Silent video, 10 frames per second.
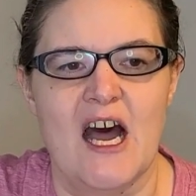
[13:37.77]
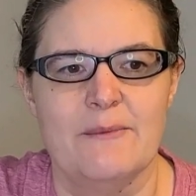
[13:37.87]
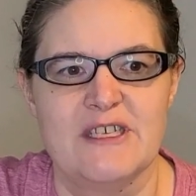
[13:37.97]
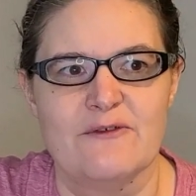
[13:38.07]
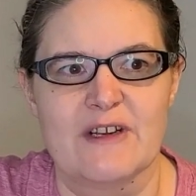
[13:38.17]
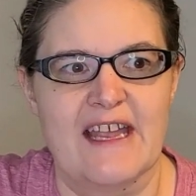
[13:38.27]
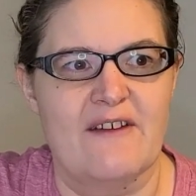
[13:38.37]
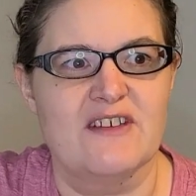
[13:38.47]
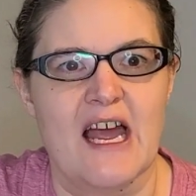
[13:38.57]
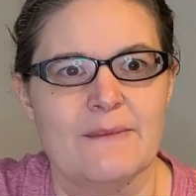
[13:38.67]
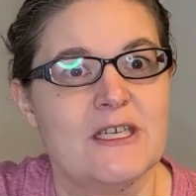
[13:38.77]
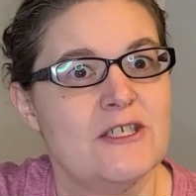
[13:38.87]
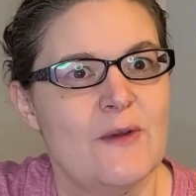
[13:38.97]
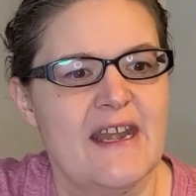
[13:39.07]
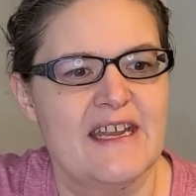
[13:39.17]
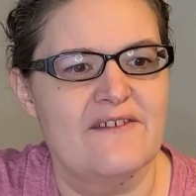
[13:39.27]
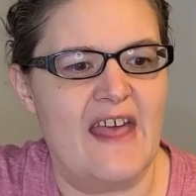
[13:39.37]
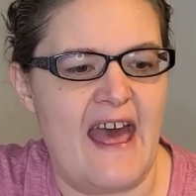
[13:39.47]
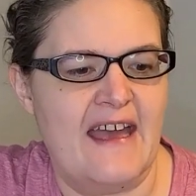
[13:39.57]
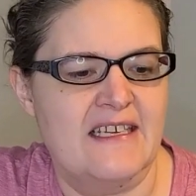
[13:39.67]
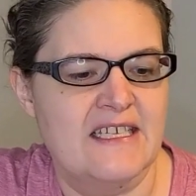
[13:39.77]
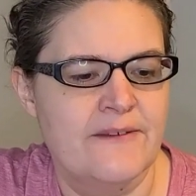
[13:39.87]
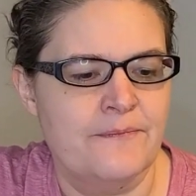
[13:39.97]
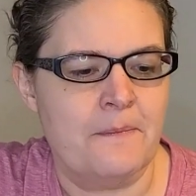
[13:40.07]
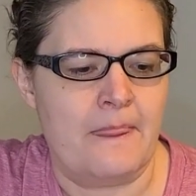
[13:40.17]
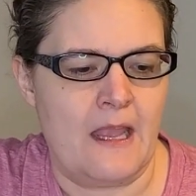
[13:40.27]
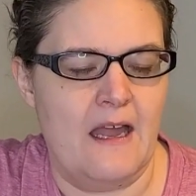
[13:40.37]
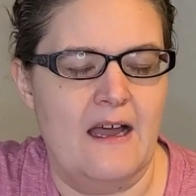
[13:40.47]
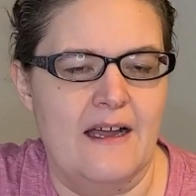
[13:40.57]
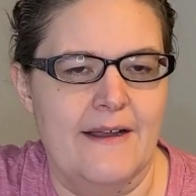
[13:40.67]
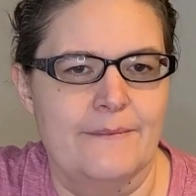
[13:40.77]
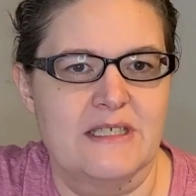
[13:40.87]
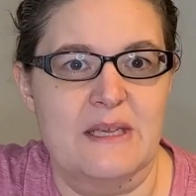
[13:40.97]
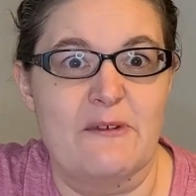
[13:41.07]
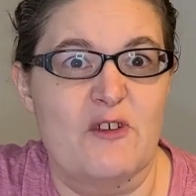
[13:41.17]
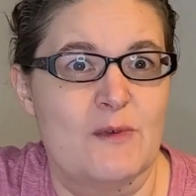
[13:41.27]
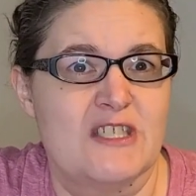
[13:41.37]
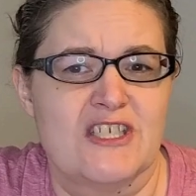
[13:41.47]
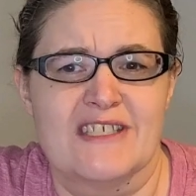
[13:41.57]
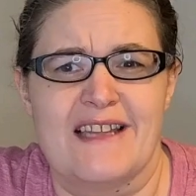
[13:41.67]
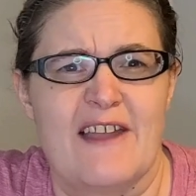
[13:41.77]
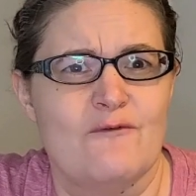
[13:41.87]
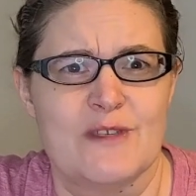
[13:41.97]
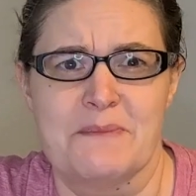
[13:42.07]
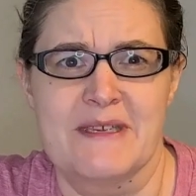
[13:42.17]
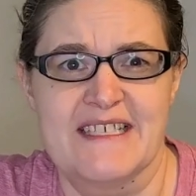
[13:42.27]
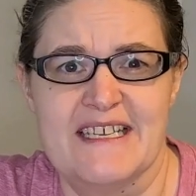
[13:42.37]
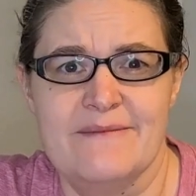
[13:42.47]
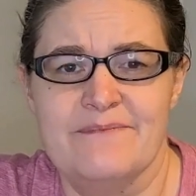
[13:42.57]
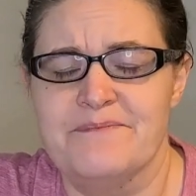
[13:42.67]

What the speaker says: Didn't really have time to do any of that. Some of it was just life was busy.